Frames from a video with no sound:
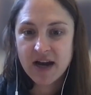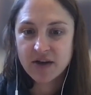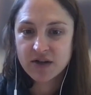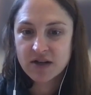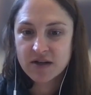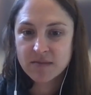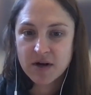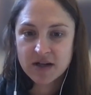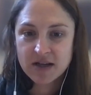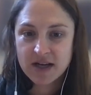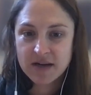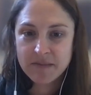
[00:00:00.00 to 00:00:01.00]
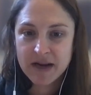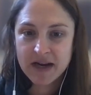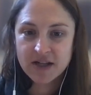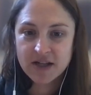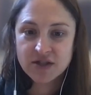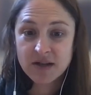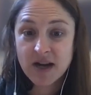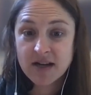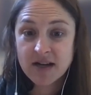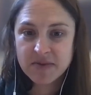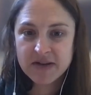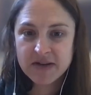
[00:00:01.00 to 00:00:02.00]
you're going to market and manage and
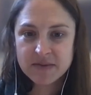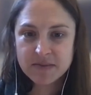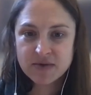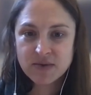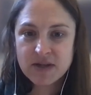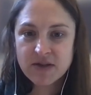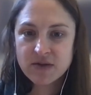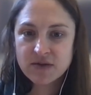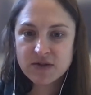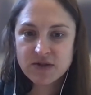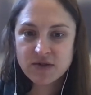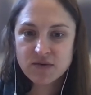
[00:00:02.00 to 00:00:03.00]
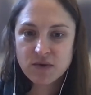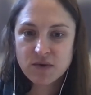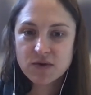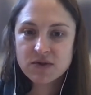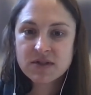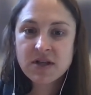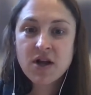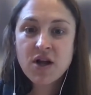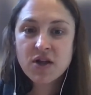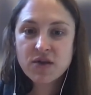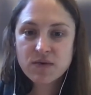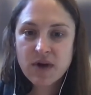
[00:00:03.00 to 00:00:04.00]
kind of pivot between those two roles
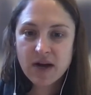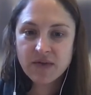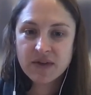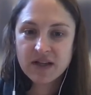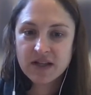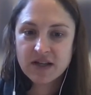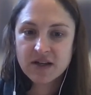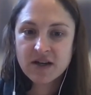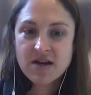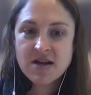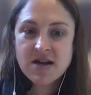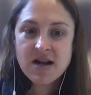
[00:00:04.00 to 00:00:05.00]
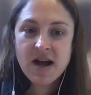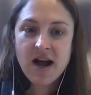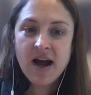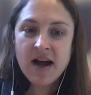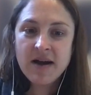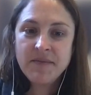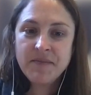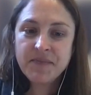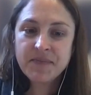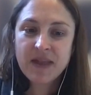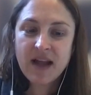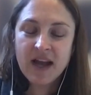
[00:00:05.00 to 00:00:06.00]
throughout the year. I
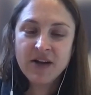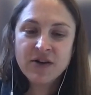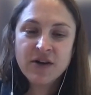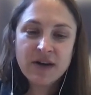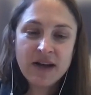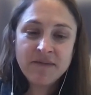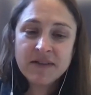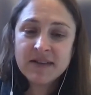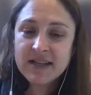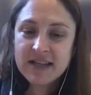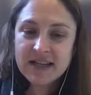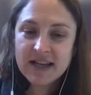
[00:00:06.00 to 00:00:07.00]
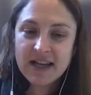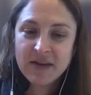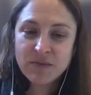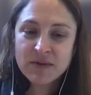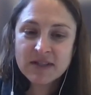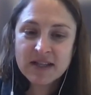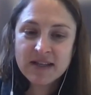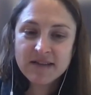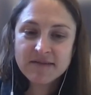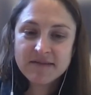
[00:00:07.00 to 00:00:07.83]
don't know. I feel like it's